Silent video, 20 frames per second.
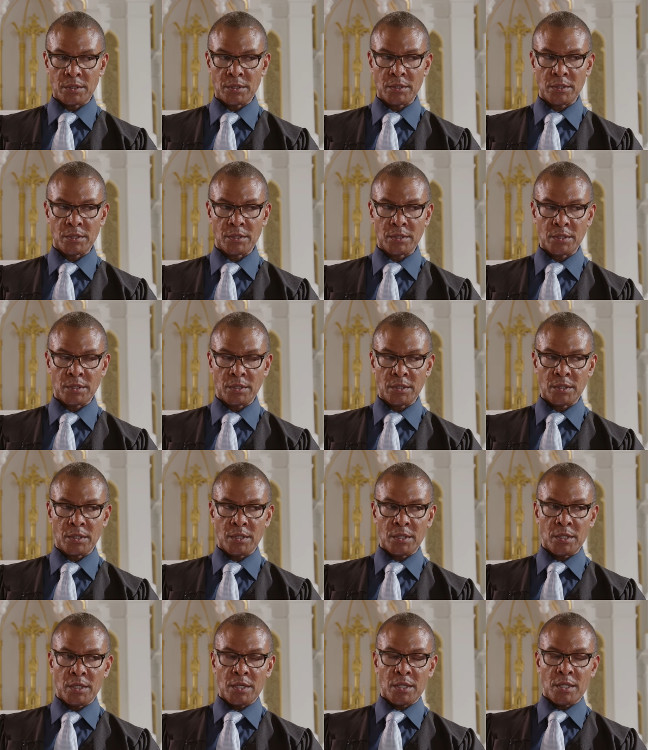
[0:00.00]

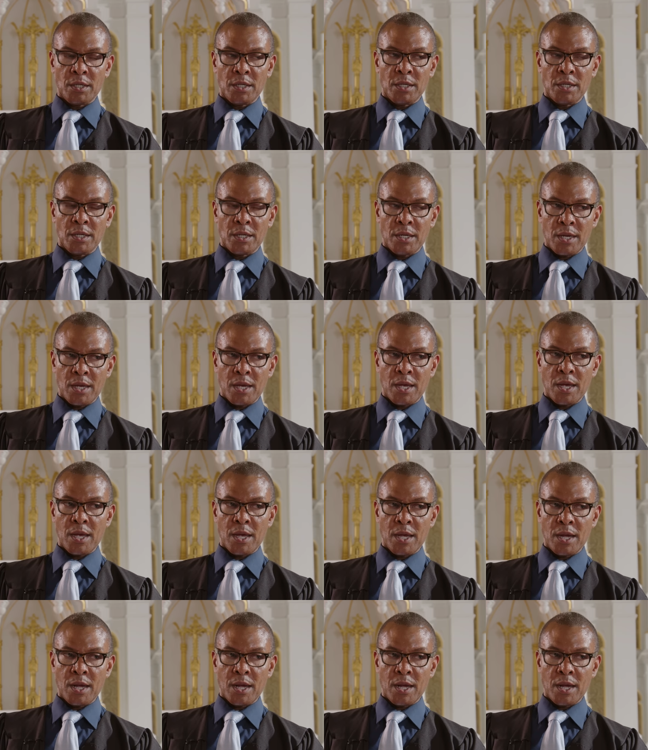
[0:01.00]
Nobody speaks.